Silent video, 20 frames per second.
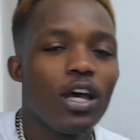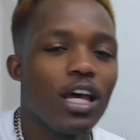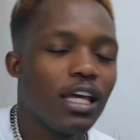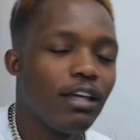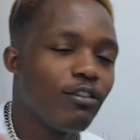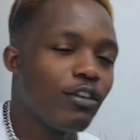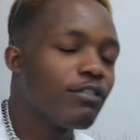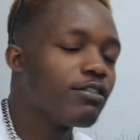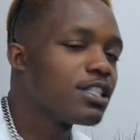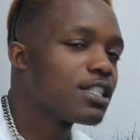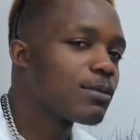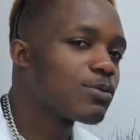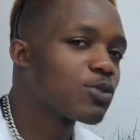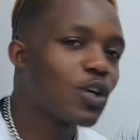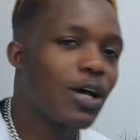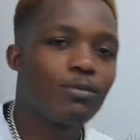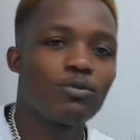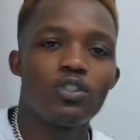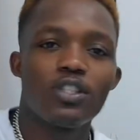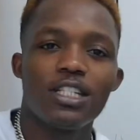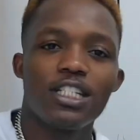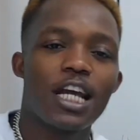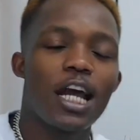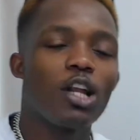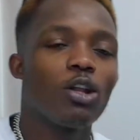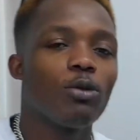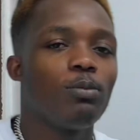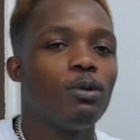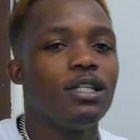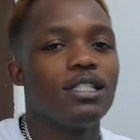If you haven't subscribed to the
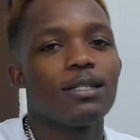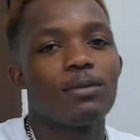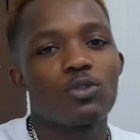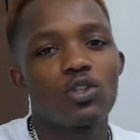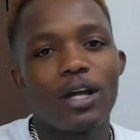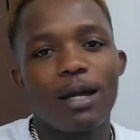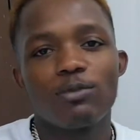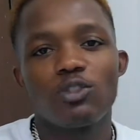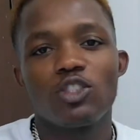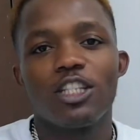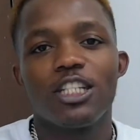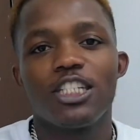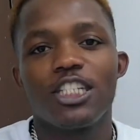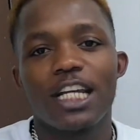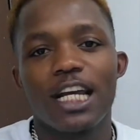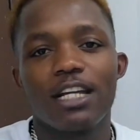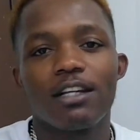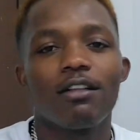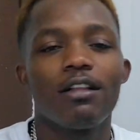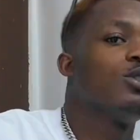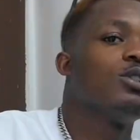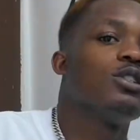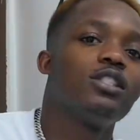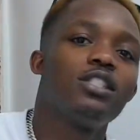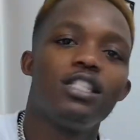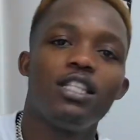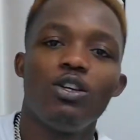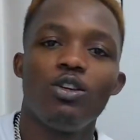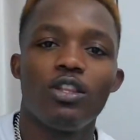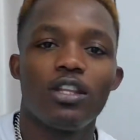channel, please subscribe to the channel.
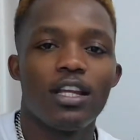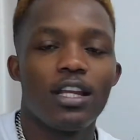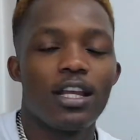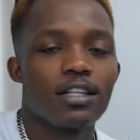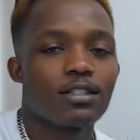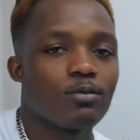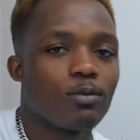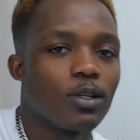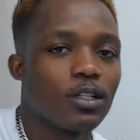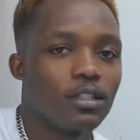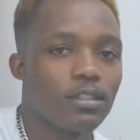See you in the next one.